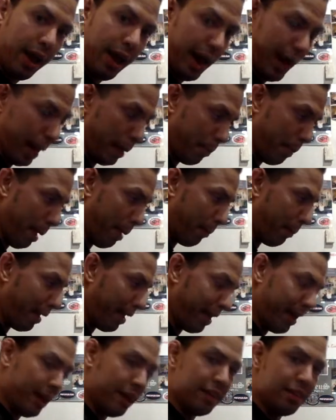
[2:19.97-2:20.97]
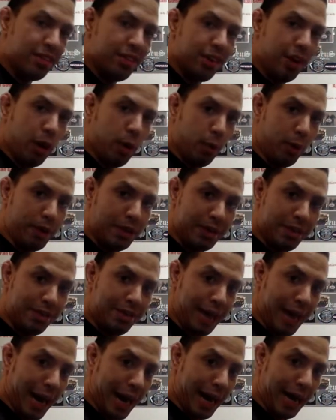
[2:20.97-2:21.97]
And it might be easier one
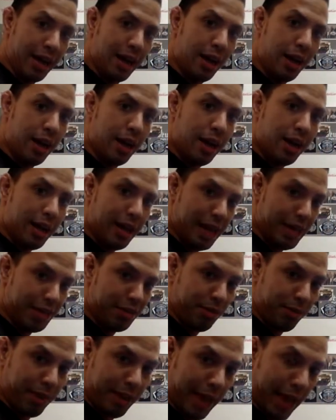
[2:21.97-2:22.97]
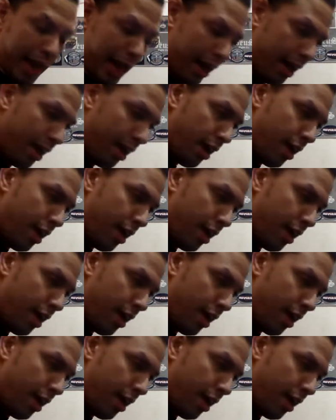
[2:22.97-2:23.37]
side. That's okay.